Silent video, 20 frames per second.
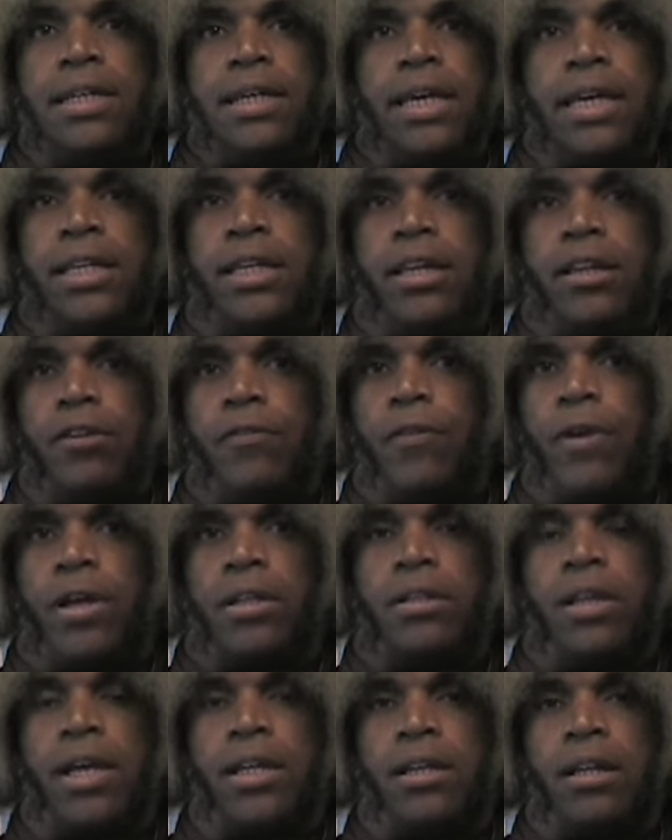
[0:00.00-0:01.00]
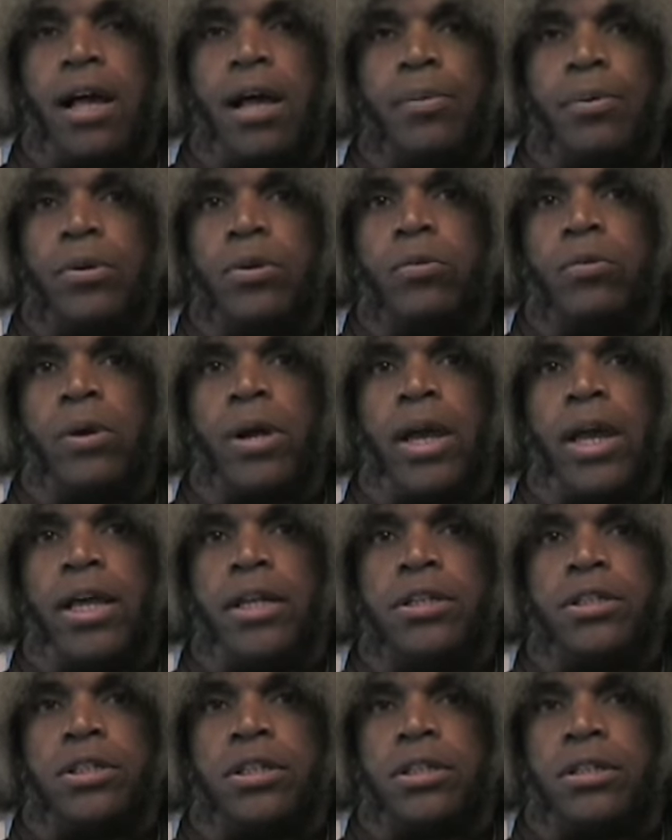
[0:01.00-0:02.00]
it didn't affect light in the optical
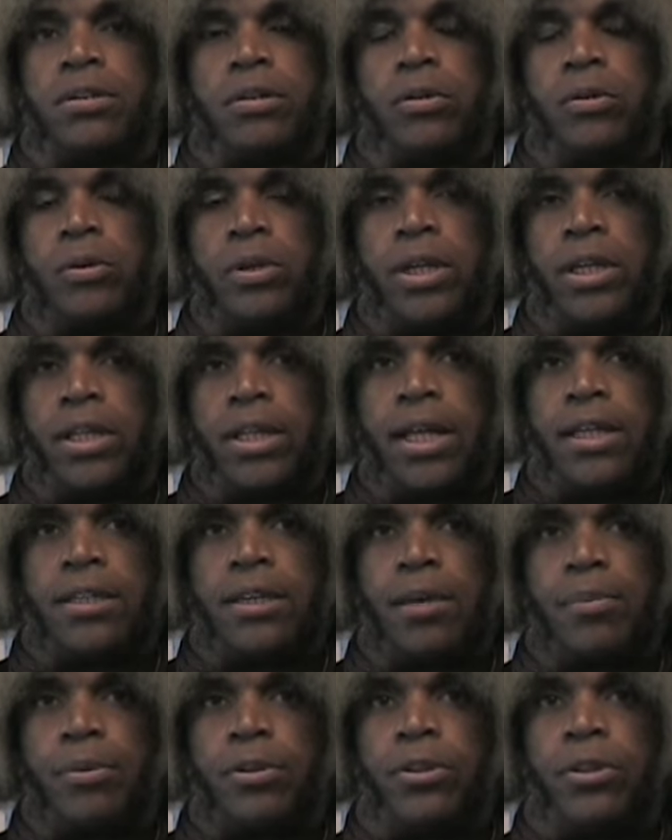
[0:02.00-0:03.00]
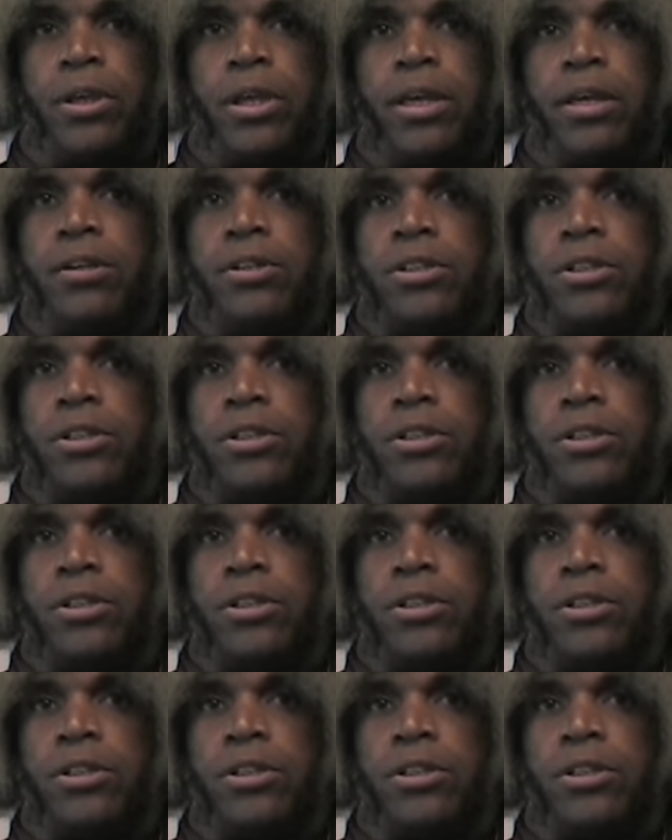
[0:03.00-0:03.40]
range and that type of thing.